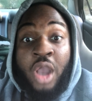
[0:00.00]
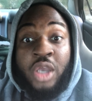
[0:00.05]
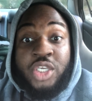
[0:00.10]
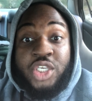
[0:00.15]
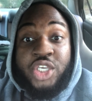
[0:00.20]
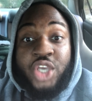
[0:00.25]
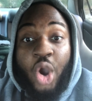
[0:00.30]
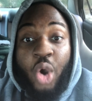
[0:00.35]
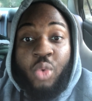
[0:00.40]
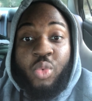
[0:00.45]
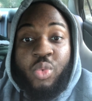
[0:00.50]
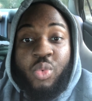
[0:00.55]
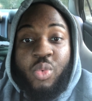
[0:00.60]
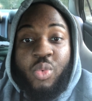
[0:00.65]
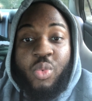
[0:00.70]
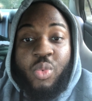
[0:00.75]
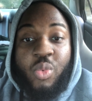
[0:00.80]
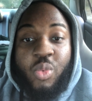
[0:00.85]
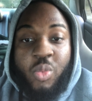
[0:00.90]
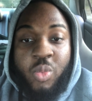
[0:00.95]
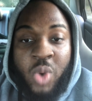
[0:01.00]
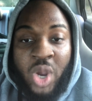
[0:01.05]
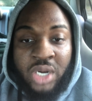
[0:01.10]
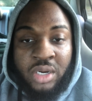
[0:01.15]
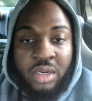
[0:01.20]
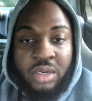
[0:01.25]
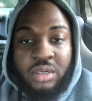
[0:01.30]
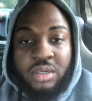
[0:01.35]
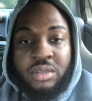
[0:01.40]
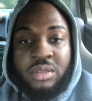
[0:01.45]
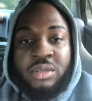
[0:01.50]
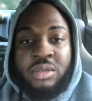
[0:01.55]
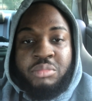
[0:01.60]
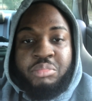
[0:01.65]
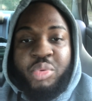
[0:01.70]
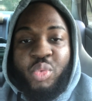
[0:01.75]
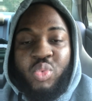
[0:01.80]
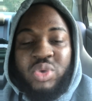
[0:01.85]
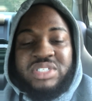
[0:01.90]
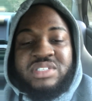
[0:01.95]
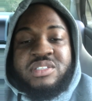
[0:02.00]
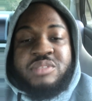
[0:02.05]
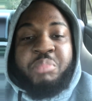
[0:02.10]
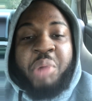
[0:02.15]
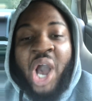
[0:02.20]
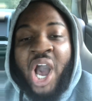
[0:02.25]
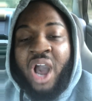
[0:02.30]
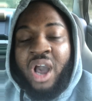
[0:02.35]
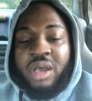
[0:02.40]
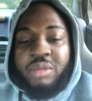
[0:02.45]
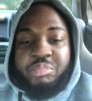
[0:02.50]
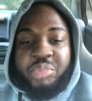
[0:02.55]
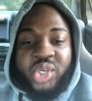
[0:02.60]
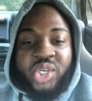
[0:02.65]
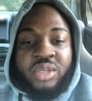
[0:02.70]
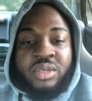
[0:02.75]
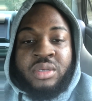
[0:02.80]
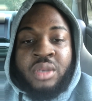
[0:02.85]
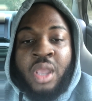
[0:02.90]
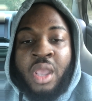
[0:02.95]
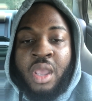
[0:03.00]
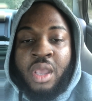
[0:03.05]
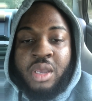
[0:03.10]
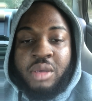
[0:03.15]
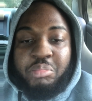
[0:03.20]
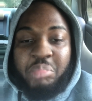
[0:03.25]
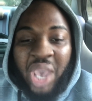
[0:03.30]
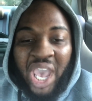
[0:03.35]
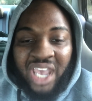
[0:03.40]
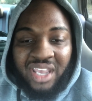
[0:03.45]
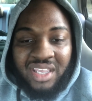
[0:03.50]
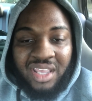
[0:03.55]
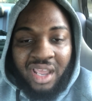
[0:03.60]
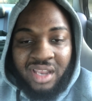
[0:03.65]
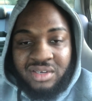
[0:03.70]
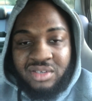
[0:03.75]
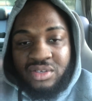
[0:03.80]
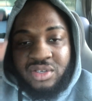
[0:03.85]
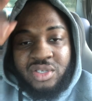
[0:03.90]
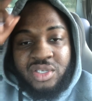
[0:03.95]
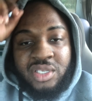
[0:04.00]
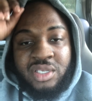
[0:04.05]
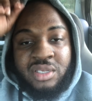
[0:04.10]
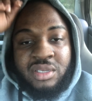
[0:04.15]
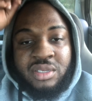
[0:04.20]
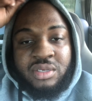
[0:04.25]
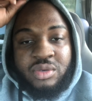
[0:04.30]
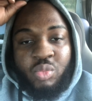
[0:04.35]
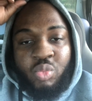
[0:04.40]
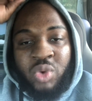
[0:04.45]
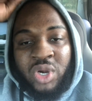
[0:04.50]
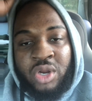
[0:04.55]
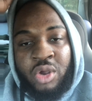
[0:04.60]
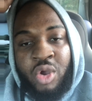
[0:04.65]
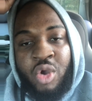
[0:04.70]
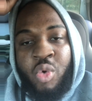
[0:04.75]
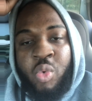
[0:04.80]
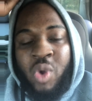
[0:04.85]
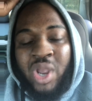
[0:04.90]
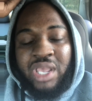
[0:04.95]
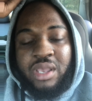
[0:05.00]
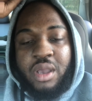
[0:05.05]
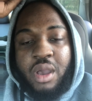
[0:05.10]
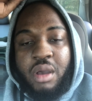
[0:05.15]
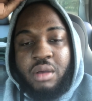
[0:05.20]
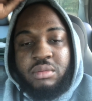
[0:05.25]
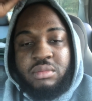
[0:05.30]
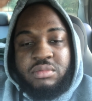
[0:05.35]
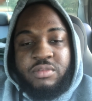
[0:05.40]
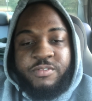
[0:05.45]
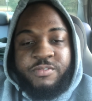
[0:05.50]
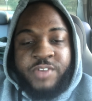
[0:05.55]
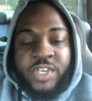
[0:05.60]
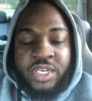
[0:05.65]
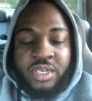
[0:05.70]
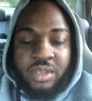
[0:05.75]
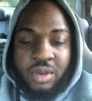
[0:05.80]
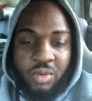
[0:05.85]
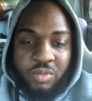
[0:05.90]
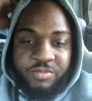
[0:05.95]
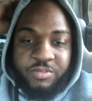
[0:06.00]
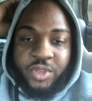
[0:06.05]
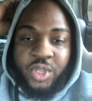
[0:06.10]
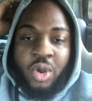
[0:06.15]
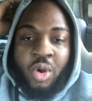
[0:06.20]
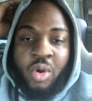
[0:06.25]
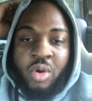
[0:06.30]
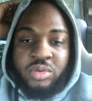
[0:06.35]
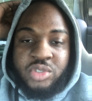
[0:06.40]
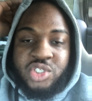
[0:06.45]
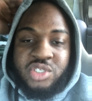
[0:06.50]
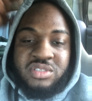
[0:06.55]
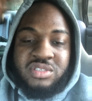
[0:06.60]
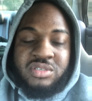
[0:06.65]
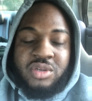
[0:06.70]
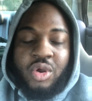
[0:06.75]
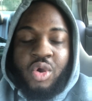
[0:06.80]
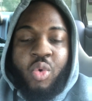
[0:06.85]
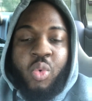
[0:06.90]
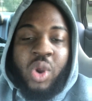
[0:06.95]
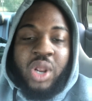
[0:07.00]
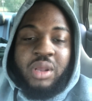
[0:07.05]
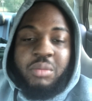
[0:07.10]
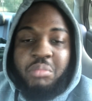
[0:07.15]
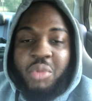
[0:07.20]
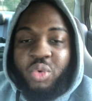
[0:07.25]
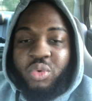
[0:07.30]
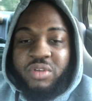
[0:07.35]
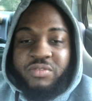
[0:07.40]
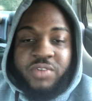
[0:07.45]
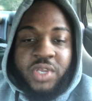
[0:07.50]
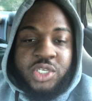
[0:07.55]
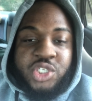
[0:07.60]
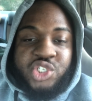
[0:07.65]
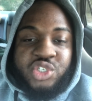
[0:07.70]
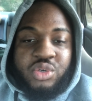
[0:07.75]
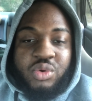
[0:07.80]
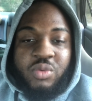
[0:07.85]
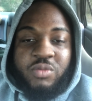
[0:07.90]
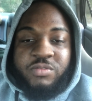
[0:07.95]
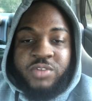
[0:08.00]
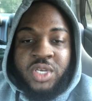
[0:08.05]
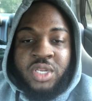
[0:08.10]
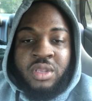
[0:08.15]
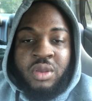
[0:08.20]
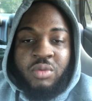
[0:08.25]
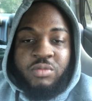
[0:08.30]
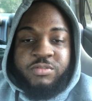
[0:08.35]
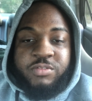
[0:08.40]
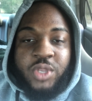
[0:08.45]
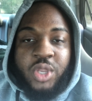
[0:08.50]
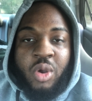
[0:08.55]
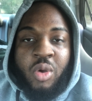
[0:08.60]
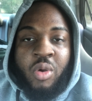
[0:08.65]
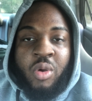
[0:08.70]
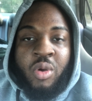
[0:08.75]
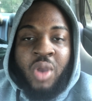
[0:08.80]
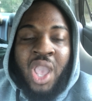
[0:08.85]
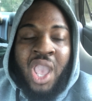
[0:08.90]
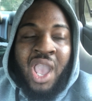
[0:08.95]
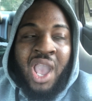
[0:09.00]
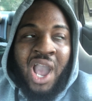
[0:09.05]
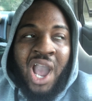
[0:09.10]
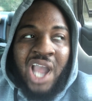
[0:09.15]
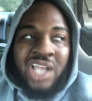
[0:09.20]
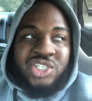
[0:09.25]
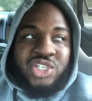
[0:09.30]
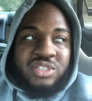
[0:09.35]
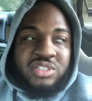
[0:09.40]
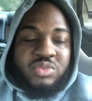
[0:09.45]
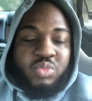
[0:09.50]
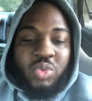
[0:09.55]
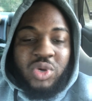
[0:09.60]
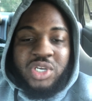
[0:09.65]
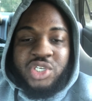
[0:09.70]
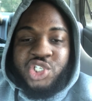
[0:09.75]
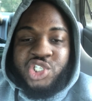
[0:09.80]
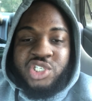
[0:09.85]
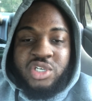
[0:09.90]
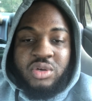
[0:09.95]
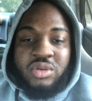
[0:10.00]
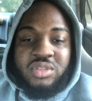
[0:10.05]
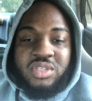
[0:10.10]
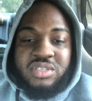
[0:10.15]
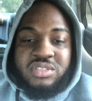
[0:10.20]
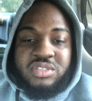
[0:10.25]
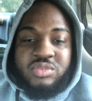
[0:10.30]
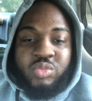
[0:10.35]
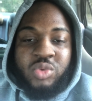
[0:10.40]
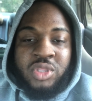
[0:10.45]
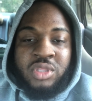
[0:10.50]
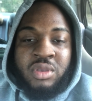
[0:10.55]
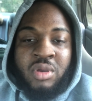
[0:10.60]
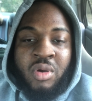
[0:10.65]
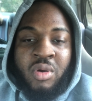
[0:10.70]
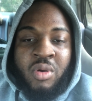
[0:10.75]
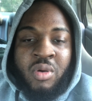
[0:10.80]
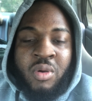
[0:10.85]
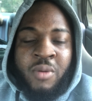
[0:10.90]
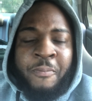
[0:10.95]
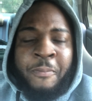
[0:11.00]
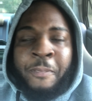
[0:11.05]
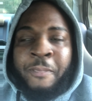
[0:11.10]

Yo, what up? What's poppin'? Back at it again with a quick video for y'all, just a quick motivational video for y'all. I just want to share this with y'all.